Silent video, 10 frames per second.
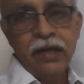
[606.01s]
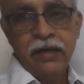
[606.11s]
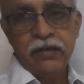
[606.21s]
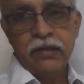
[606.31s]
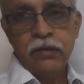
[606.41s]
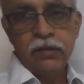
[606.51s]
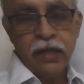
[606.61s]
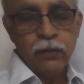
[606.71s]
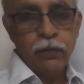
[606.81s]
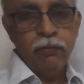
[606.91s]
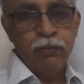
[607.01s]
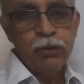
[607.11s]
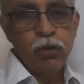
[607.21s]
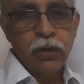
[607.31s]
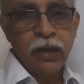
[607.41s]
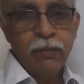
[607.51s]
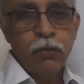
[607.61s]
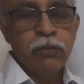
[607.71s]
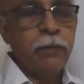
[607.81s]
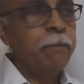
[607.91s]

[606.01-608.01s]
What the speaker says: eggs that we will be talking about.